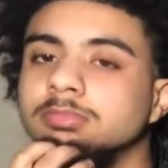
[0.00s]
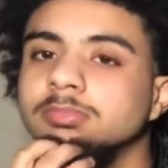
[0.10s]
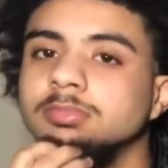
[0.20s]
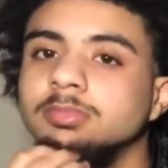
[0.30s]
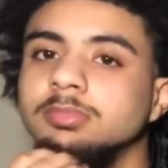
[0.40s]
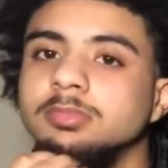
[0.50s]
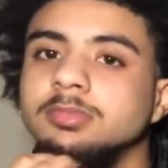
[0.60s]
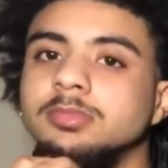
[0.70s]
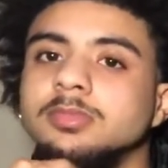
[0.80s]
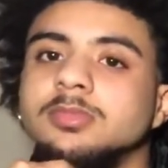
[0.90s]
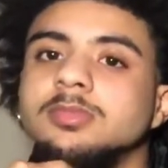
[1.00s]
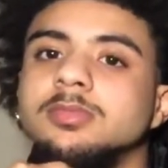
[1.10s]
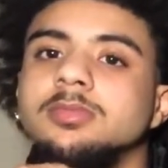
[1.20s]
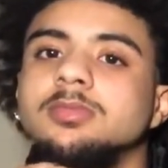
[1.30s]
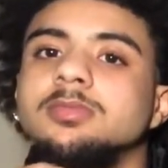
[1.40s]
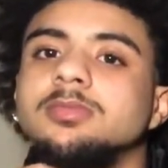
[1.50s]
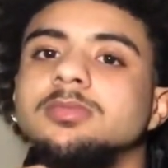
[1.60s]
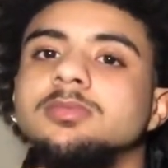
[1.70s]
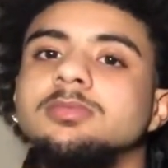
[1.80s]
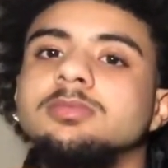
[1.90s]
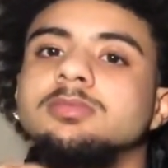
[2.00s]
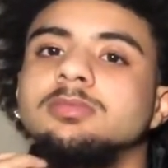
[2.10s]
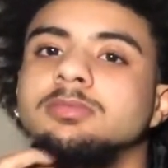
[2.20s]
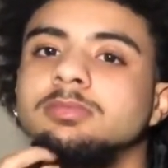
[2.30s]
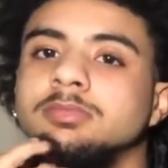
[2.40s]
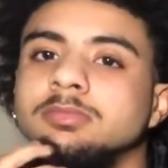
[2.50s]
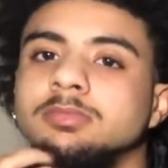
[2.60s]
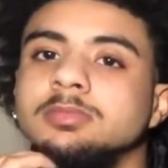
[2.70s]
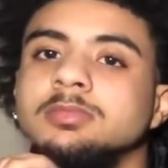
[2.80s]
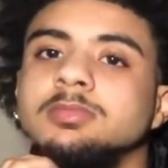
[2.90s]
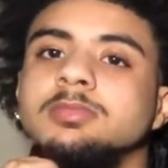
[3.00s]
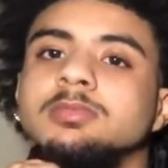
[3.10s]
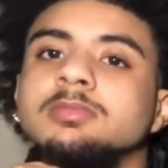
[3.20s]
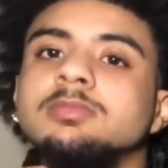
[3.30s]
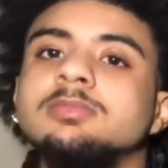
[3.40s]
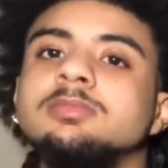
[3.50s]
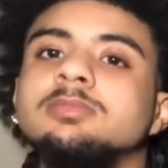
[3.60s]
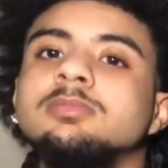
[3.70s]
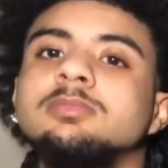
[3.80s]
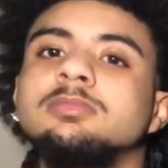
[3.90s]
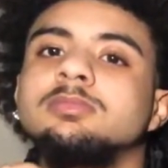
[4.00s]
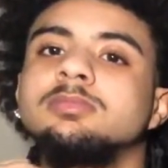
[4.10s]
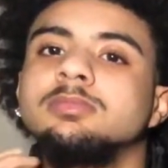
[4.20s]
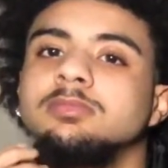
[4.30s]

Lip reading: [no speech]